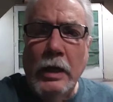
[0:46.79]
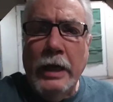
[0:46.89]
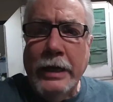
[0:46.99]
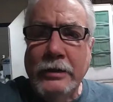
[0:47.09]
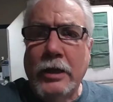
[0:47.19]

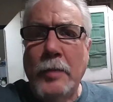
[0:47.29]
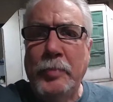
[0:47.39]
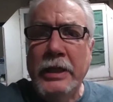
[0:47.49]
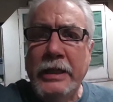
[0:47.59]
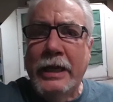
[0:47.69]
I got
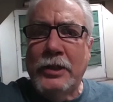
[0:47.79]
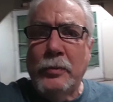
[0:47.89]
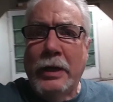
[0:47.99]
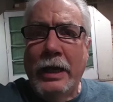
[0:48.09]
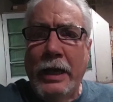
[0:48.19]
company. That's
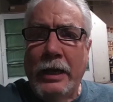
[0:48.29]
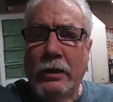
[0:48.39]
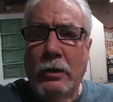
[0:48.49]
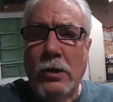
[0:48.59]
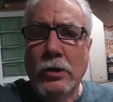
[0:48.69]
why I had a
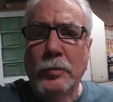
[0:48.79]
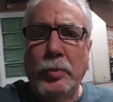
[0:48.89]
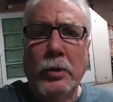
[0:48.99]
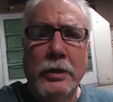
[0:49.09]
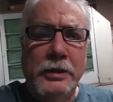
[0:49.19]
longer
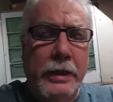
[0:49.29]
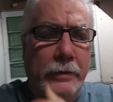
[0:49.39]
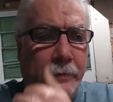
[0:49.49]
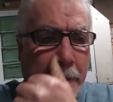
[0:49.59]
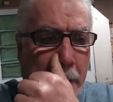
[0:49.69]
pause
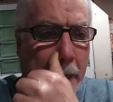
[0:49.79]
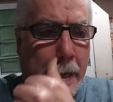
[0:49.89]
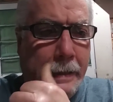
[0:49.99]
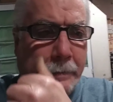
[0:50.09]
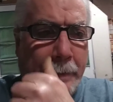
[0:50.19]
than I
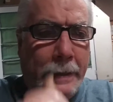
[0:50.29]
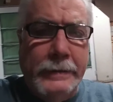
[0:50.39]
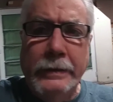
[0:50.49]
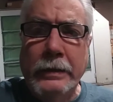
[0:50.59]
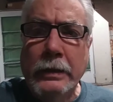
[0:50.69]

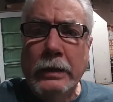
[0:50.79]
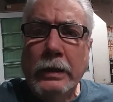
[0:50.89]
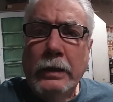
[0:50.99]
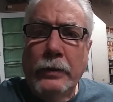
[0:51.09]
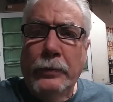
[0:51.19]
expected
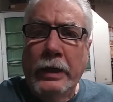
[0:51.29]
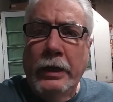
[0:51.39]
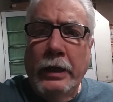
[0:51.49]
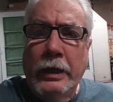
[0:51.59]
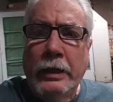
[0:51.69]
when
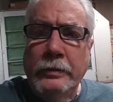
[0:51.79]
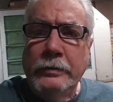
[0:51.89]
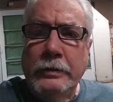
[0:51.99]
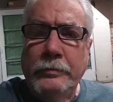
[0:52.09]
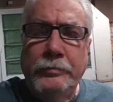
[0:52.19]

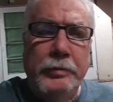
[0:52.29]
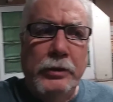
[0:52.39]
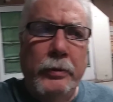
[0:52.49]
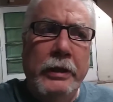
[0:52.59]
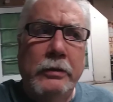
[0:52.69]

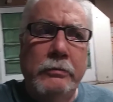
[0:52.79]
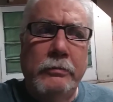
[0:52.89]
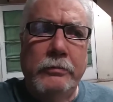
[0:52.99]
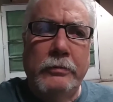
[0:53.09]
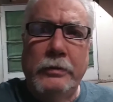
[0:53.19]
between
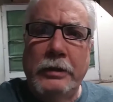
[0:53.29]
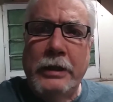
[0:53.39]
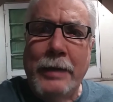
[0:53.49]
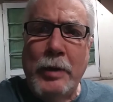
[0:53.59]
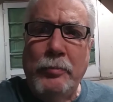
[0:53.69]
the
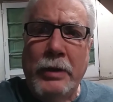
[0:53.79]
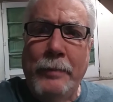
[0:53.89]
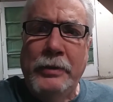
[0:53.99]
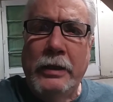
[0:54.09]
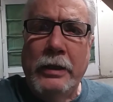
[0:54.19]
time I
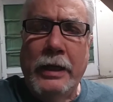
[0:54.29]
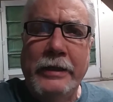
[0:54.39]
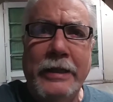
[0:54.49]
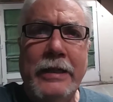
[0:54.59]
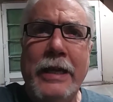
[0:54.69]
prepped it. I
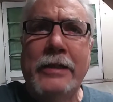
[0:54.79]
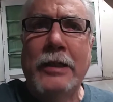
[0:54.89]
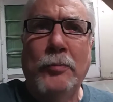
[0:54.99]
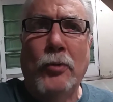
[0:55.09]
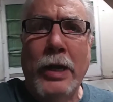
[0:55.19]
didn't end
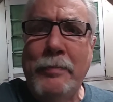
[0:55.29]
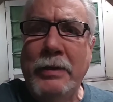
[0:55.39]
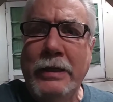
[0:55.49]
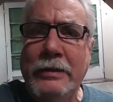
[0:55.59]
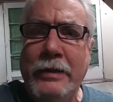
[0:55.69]
up
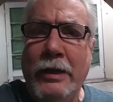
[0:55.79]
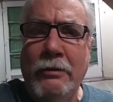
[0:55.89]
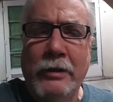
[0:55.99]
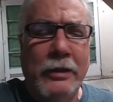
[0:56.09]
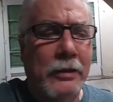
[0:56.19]
wiping it down.